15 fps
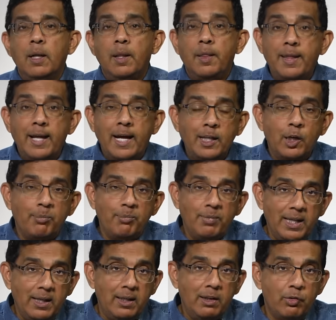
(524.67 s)
then it
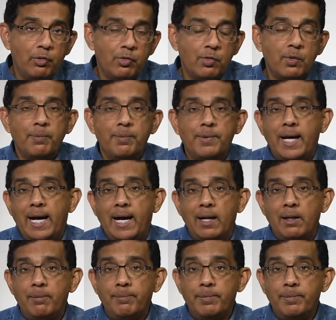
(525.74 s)
means that